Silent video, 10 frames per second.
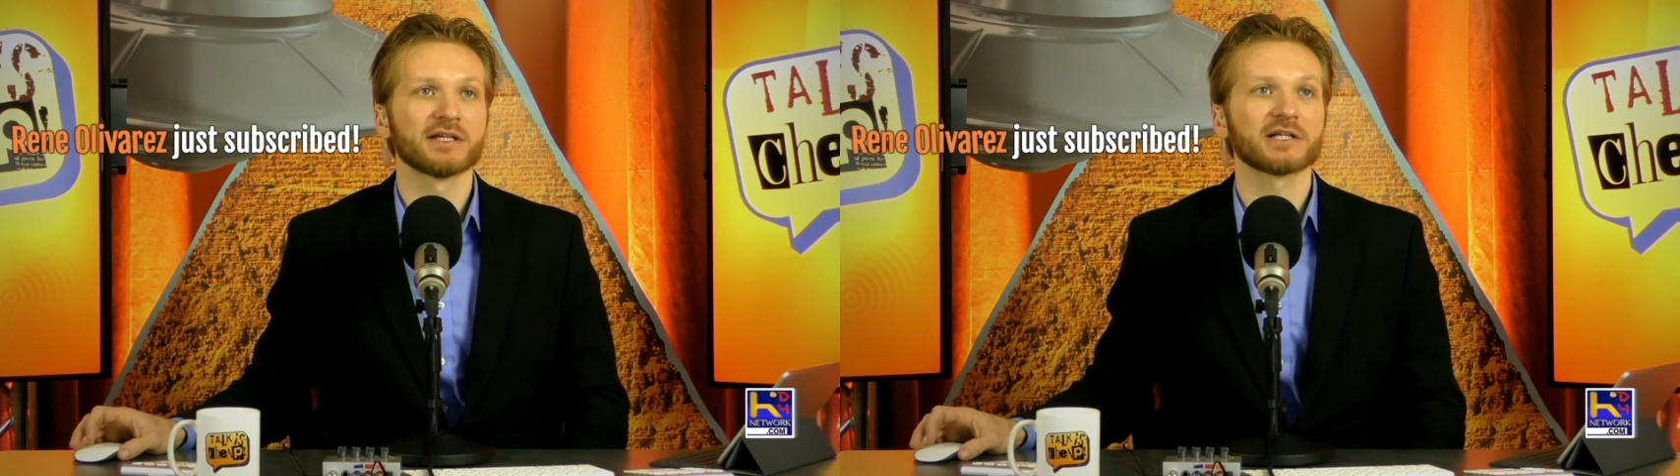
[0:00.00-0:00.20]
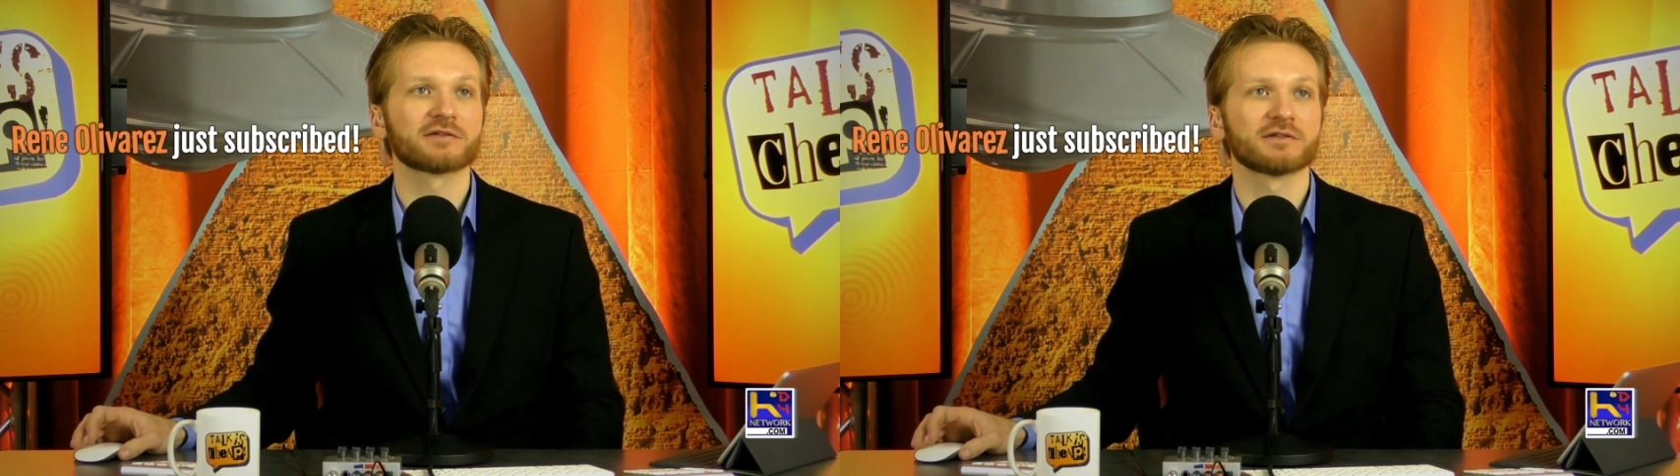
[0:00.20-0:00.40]

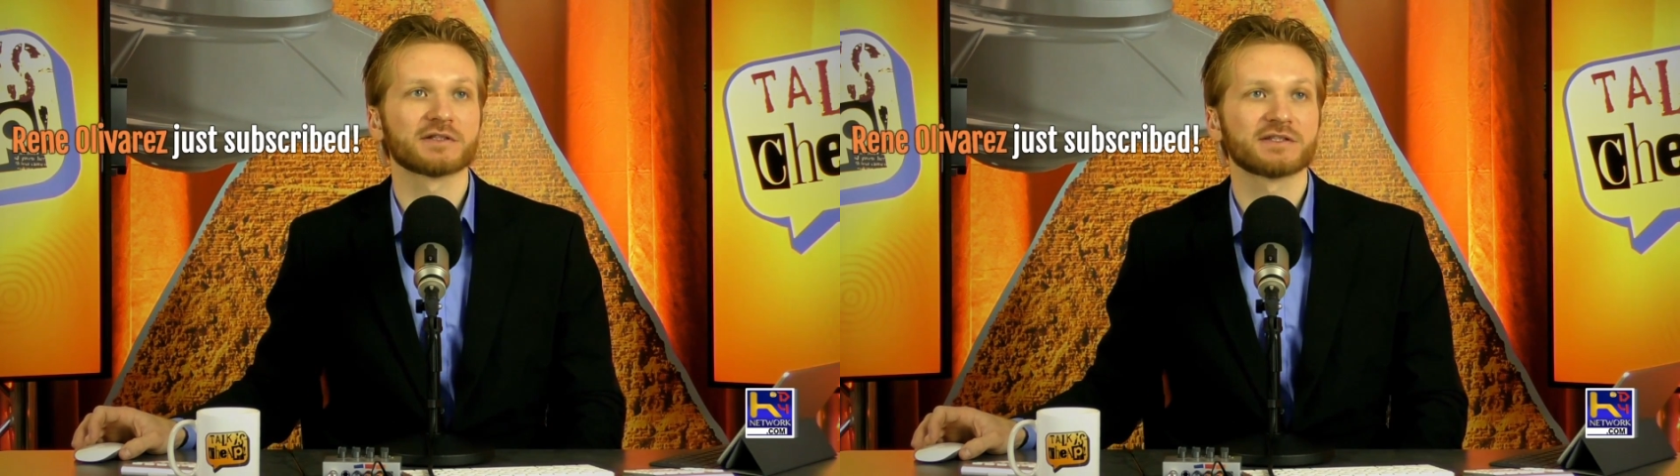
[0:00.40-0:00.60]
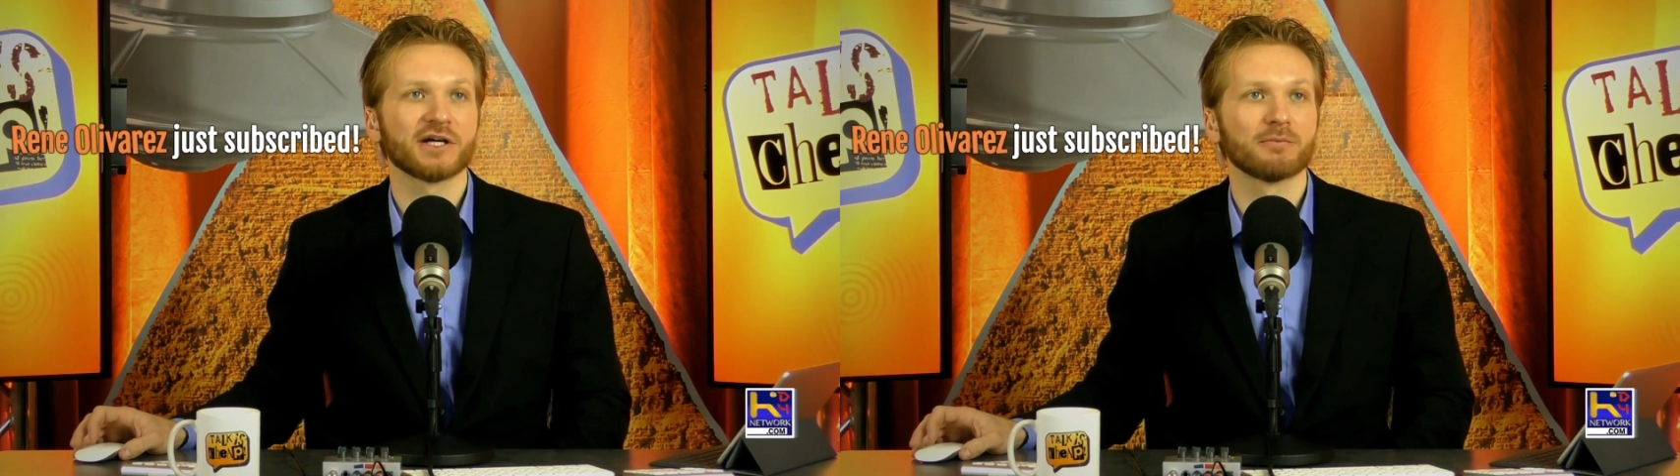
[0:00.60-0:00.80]
Thanks for the
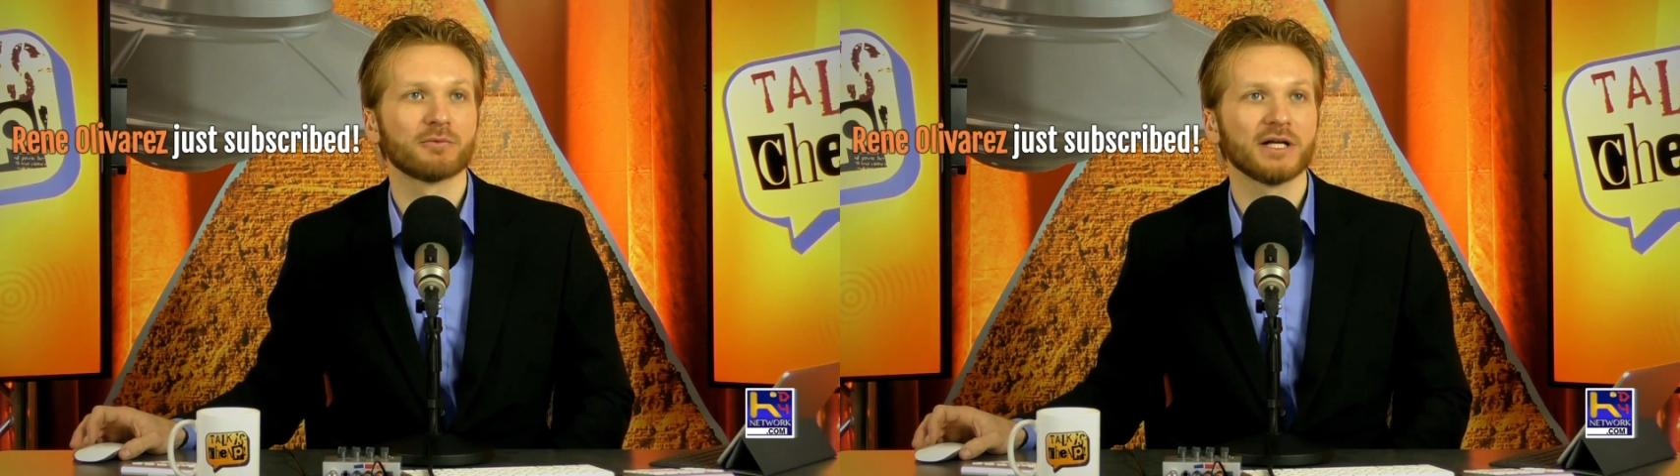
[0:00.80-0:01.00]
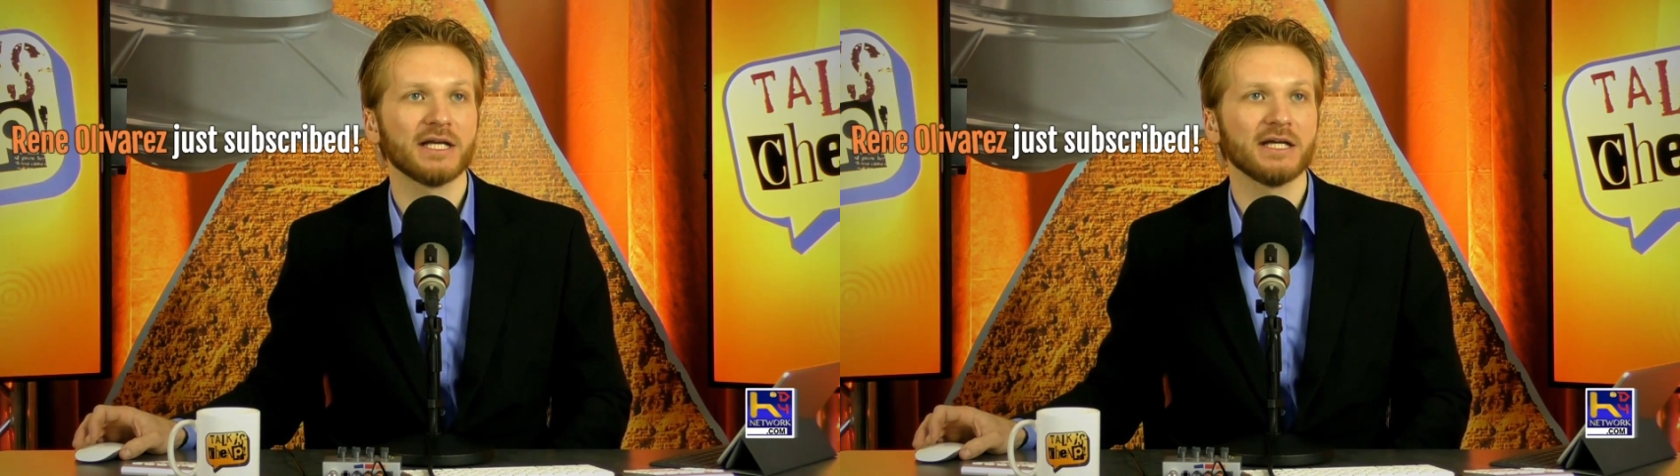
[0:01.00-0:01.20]
sub,
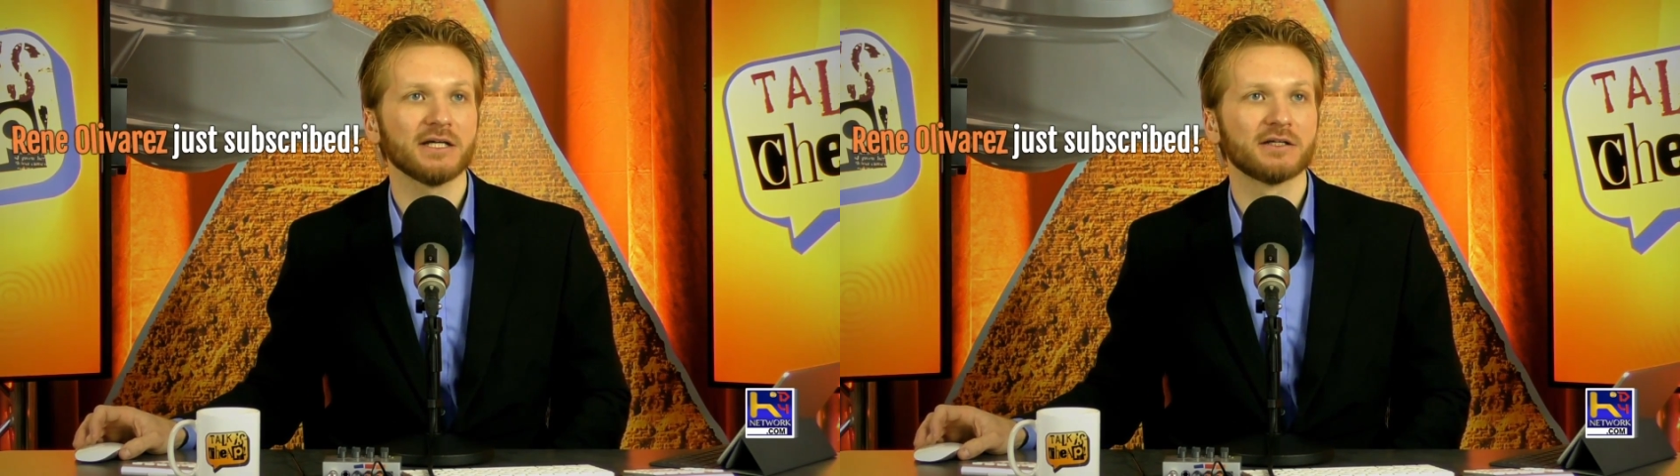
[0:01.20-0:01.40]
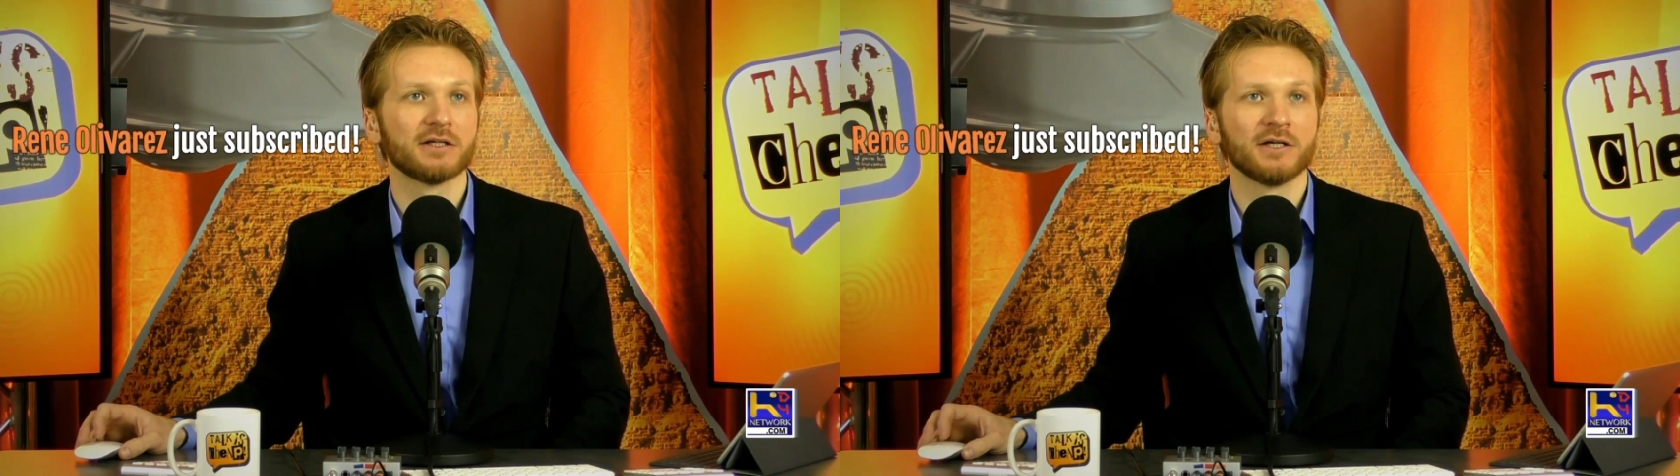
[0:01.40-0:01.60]
Renee.